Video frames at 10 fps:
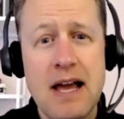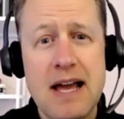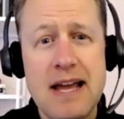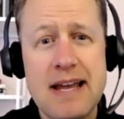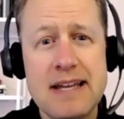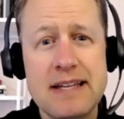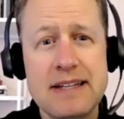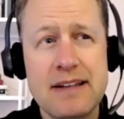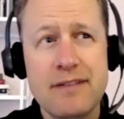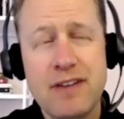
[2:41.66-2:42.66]

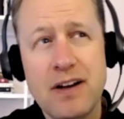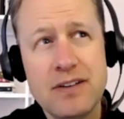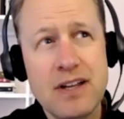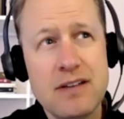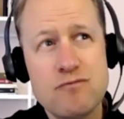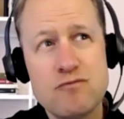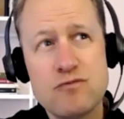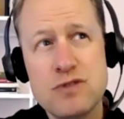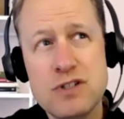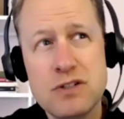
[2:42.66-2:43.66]
And I found that
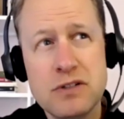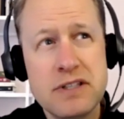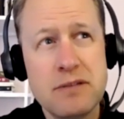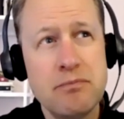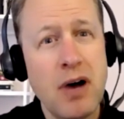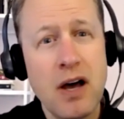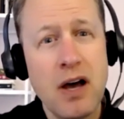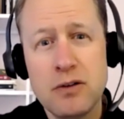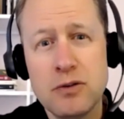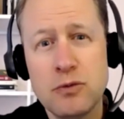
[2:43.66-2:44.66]
really the
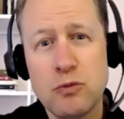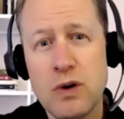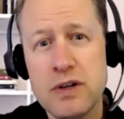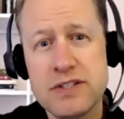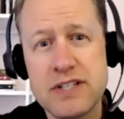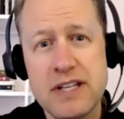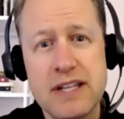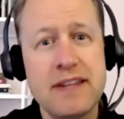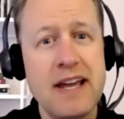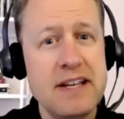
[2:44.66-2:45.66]
model was
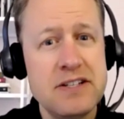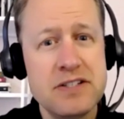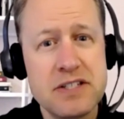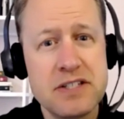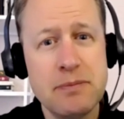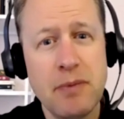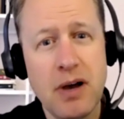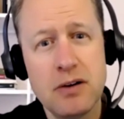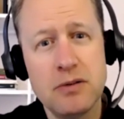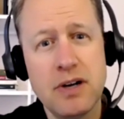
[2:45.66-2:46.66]
the agency
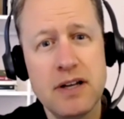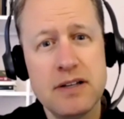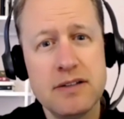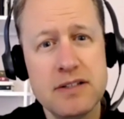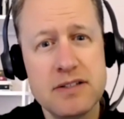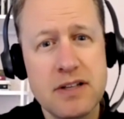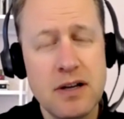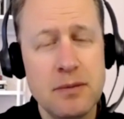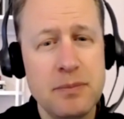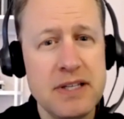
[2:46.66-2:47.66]
model, right? These
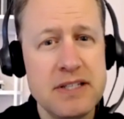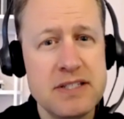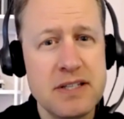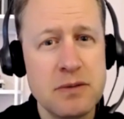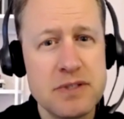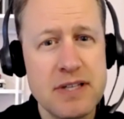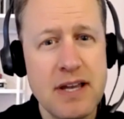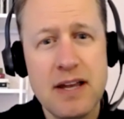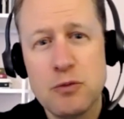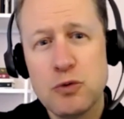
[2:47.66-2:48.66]
companies that will say,
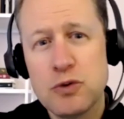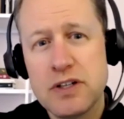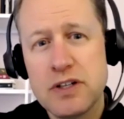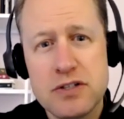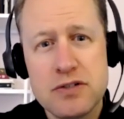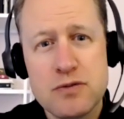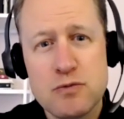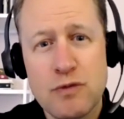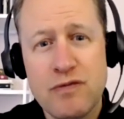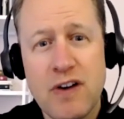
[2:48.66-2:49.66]
hey, we'll
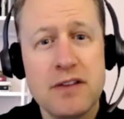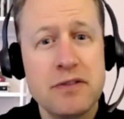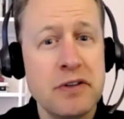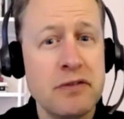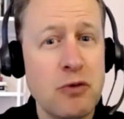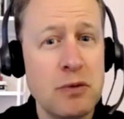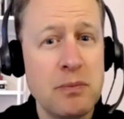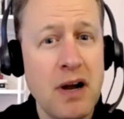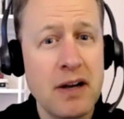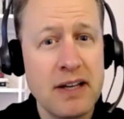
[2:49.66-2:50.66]
find 3 or 4
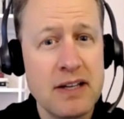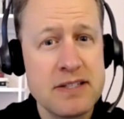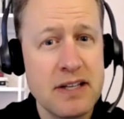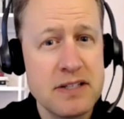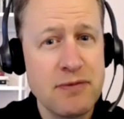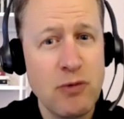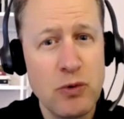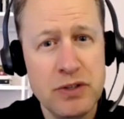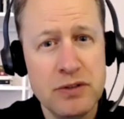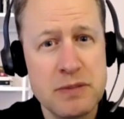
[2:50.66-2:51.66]
podcast guests for you
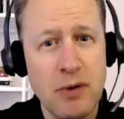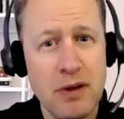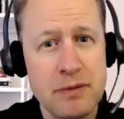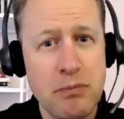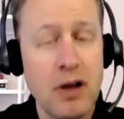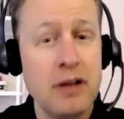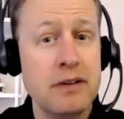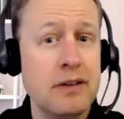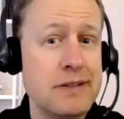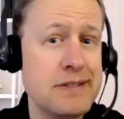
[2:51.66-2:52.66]
this month, but
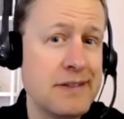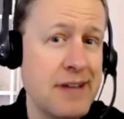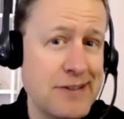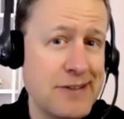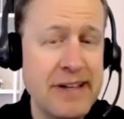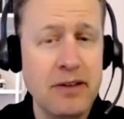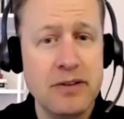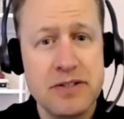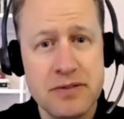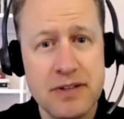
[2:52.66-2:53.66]
it's $1,000,
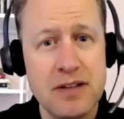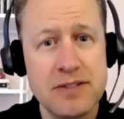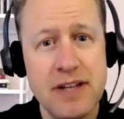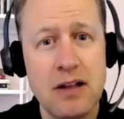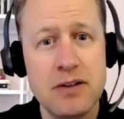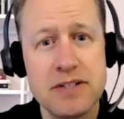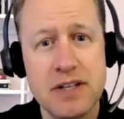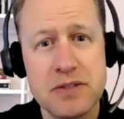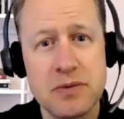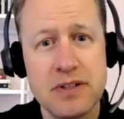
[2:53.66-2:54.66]
$2,000, that
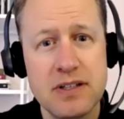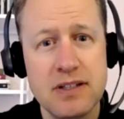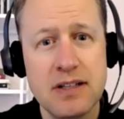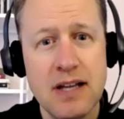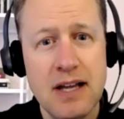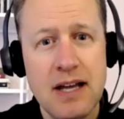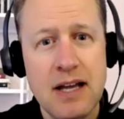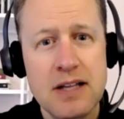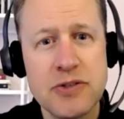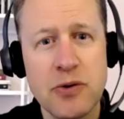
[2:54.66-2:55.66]
sort of thing. And
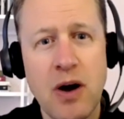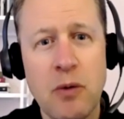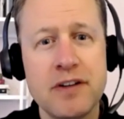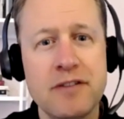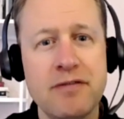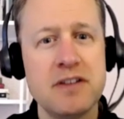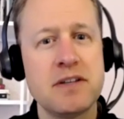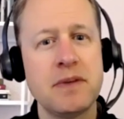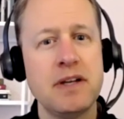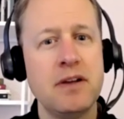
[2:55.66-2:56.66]
so I wanted to find
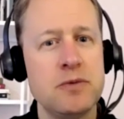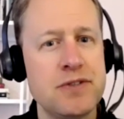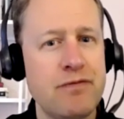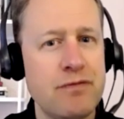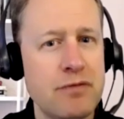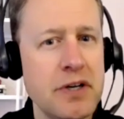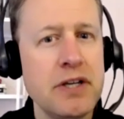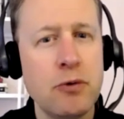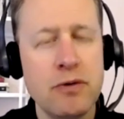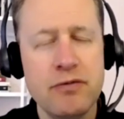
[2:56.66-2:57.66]
something that was free or very low